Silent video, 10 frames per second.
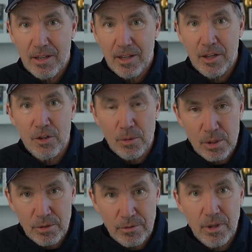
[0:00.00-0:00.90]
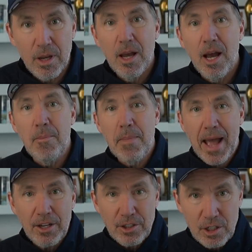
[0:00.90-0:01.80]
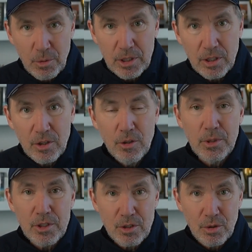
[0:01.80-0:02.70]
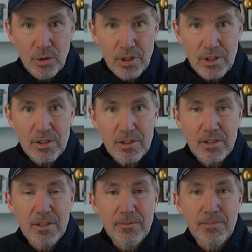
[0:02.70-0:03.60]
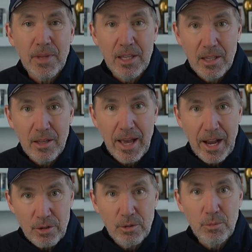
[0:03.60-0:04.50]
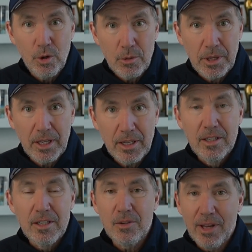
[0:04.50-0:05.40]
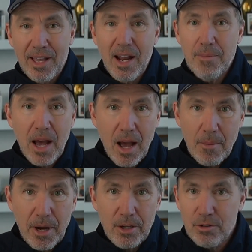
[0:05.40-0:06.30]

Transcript: in terms of a match to what the humans told us in the actual board meeting. So again, I'm not about to